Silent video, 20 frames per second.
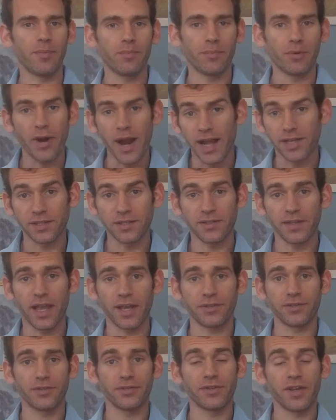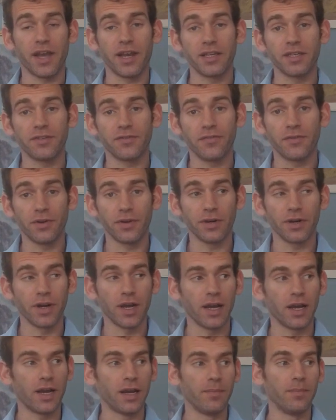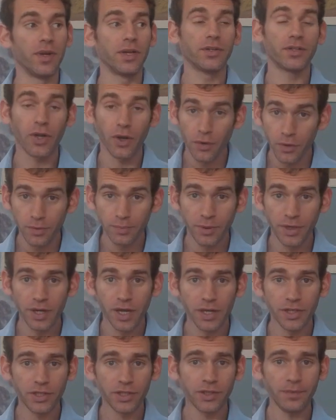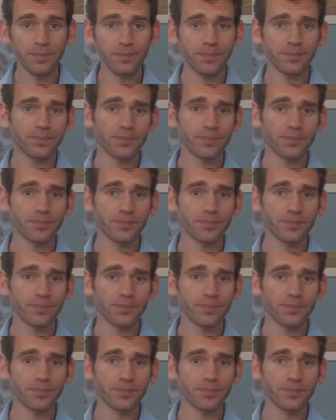practice exercise for tone production,